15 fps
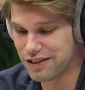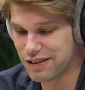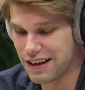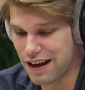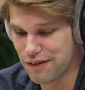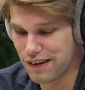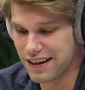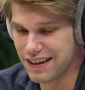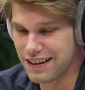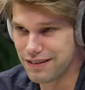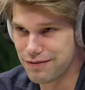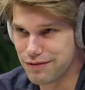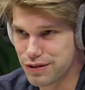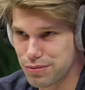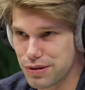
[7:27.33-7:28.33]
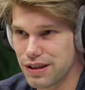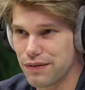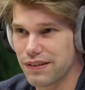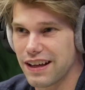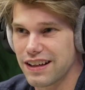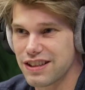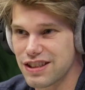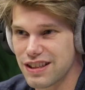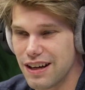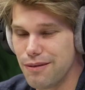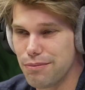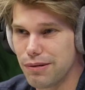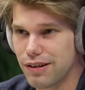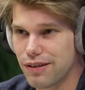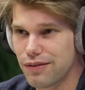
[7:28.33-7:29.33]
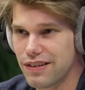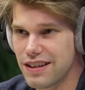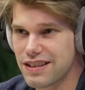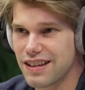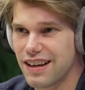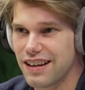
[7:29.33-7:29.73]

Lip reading: you have any specific example of this?